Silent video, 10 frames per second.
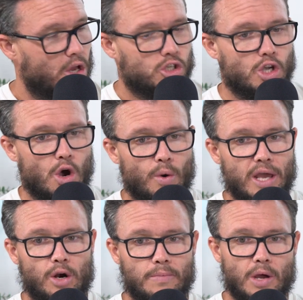So
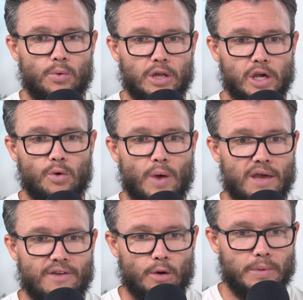it'll be a really good
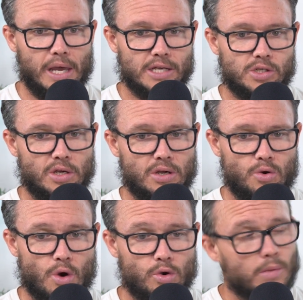way of helping us
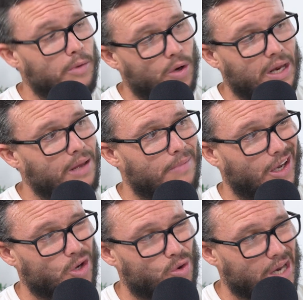grow community,
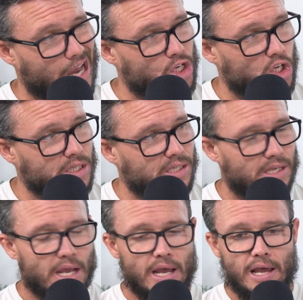make new
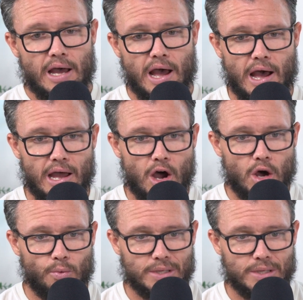connections on